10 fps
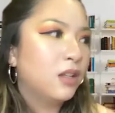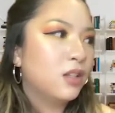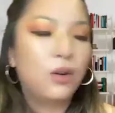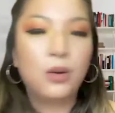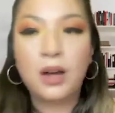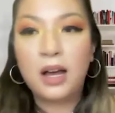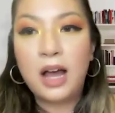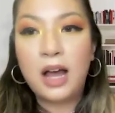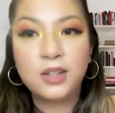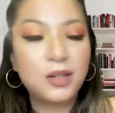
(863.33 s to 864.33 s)
So
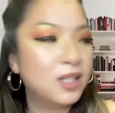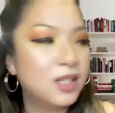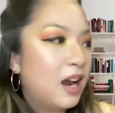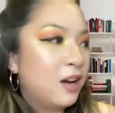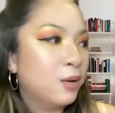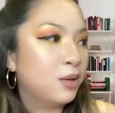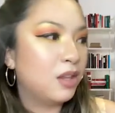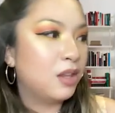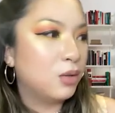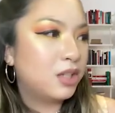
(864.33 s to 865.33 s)
as you can see, I wrote
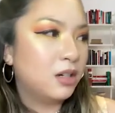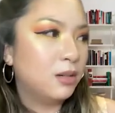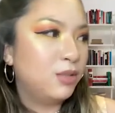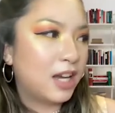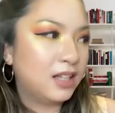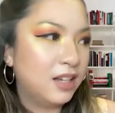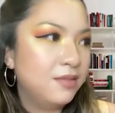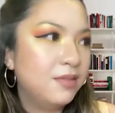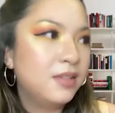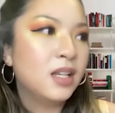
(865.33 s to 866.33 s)
the goals and
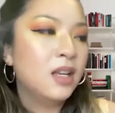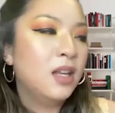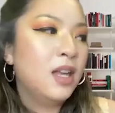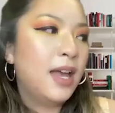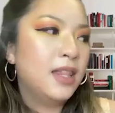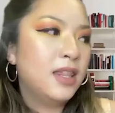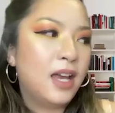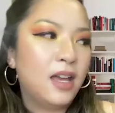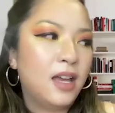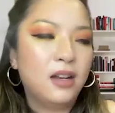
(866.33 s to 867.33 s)
objectives, and
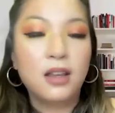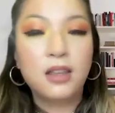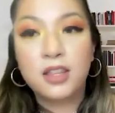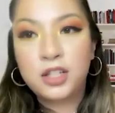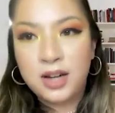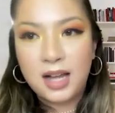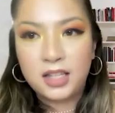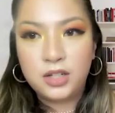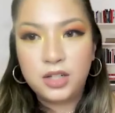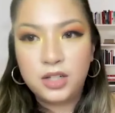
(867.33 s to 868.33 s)
then the
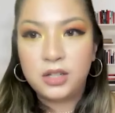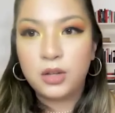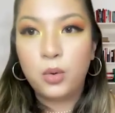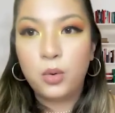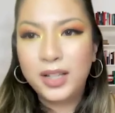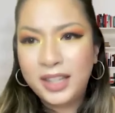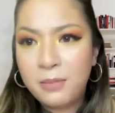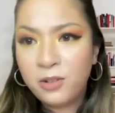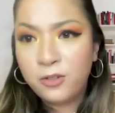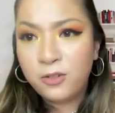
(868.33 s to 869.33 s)
strategy. So what
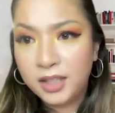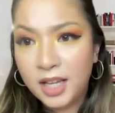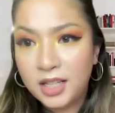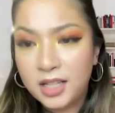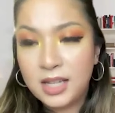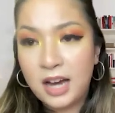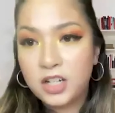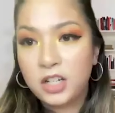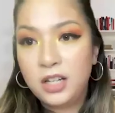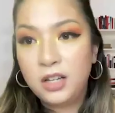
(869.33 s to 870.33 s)
type of content is
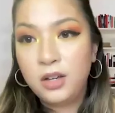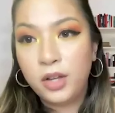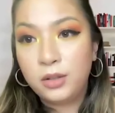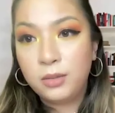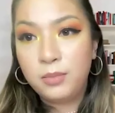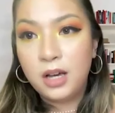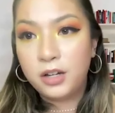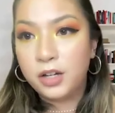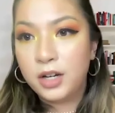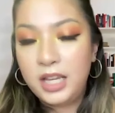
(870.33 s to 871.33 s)
actually going to be
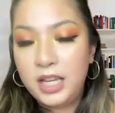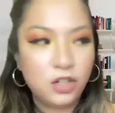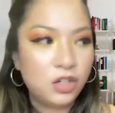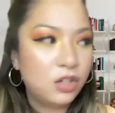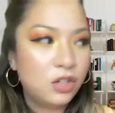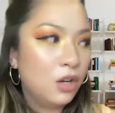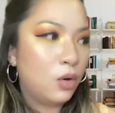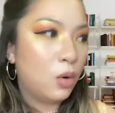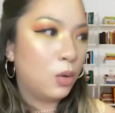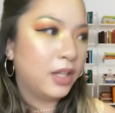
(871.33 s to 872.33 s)
under each
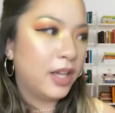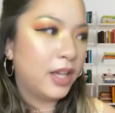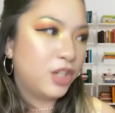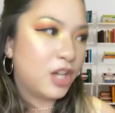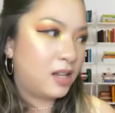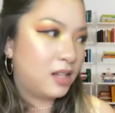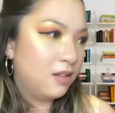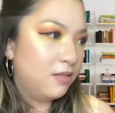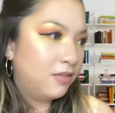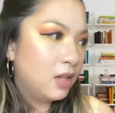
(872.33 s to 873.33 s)
goal and
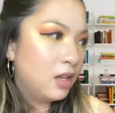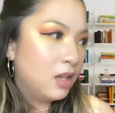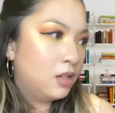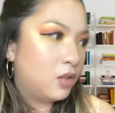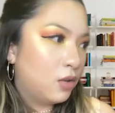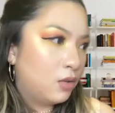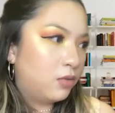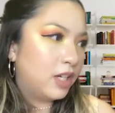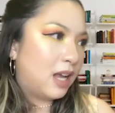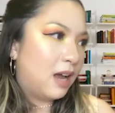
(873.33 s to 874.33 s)
objective. So
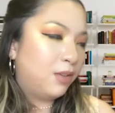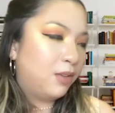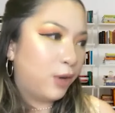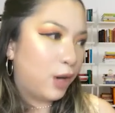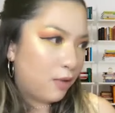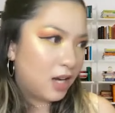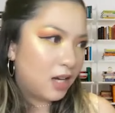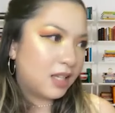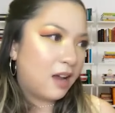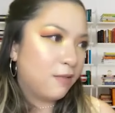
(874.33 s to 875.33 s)
for example, for
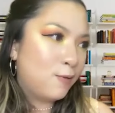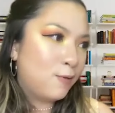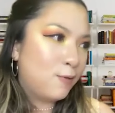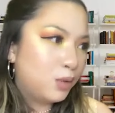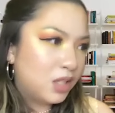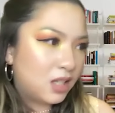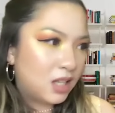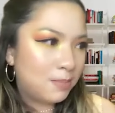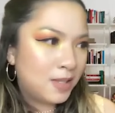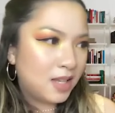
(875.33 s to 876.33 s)
awareness, I have quotes,
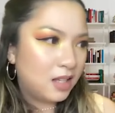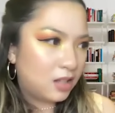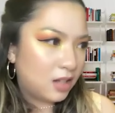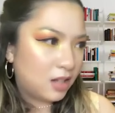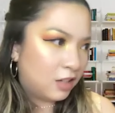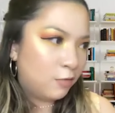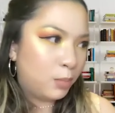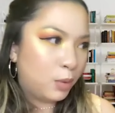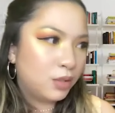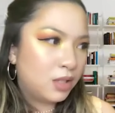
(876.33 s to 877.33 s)
tips, interactive
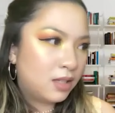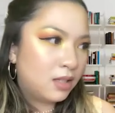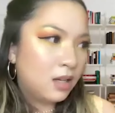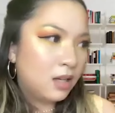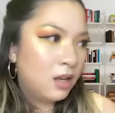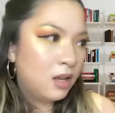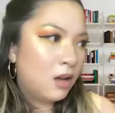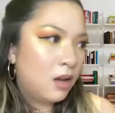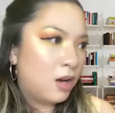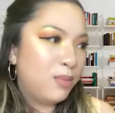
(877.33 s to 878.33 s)
posts
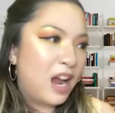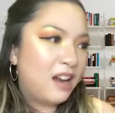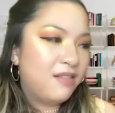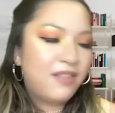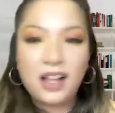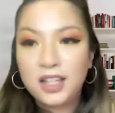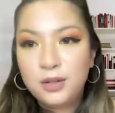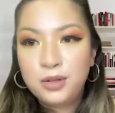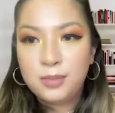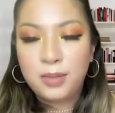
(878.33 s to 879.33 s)
on brand
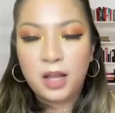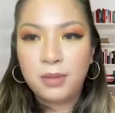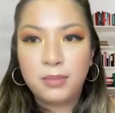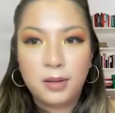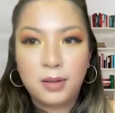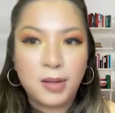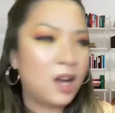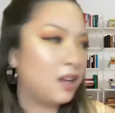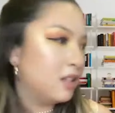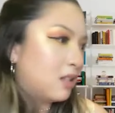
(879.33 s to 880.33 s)
values, blah, blah, blah,
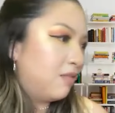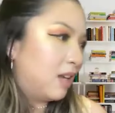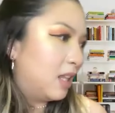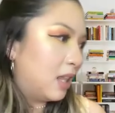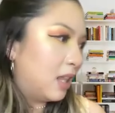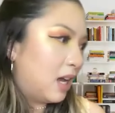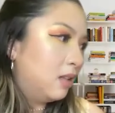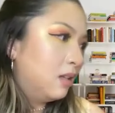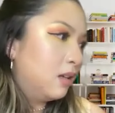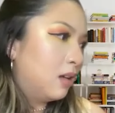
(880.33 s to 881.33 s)
blah, and stuff like
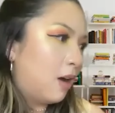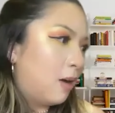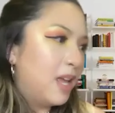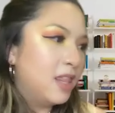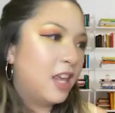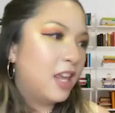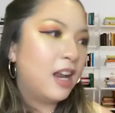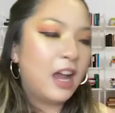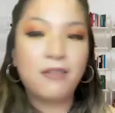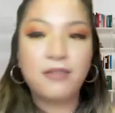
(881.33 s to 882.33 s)
that. And
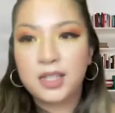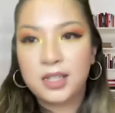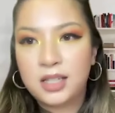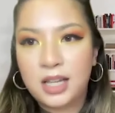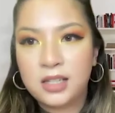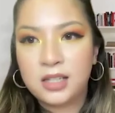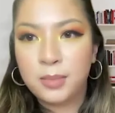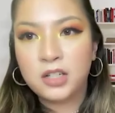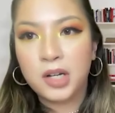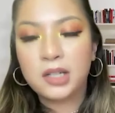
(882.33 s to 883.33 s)
then I have the success
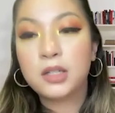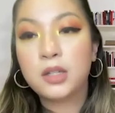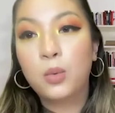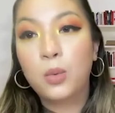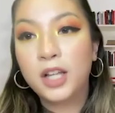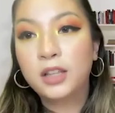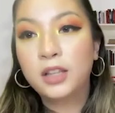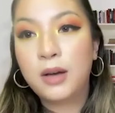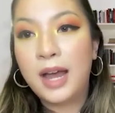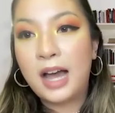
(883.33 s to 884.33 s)
metrics. So
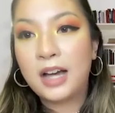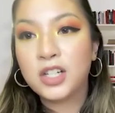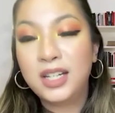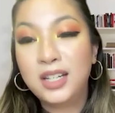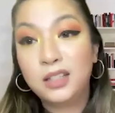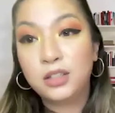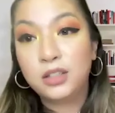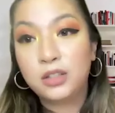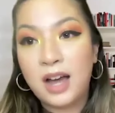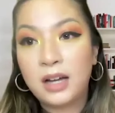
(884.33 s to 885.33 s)
what do I actually need
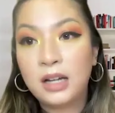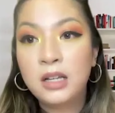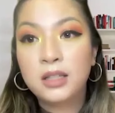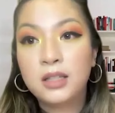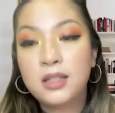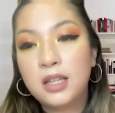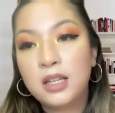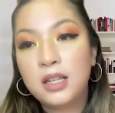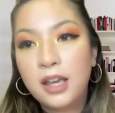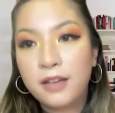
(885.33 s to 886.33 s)
to track to
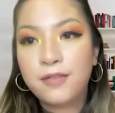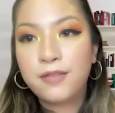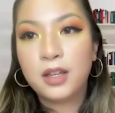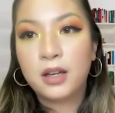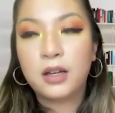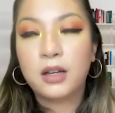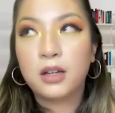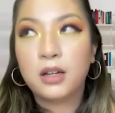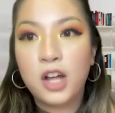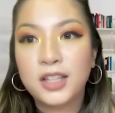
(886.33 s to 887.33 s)
see if the
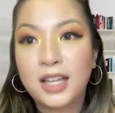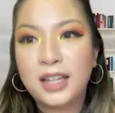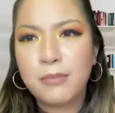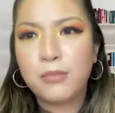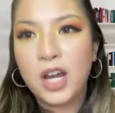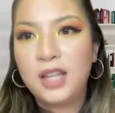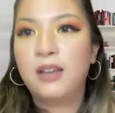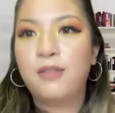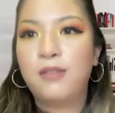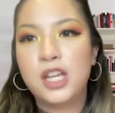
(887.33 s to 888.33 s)
content I'm
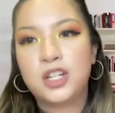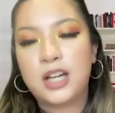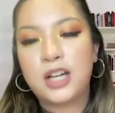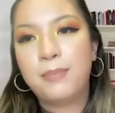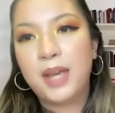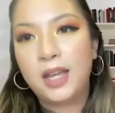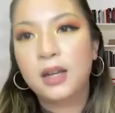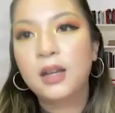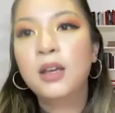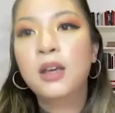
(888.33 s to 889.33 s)
creating for each
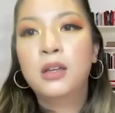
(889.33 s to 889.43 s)
campaign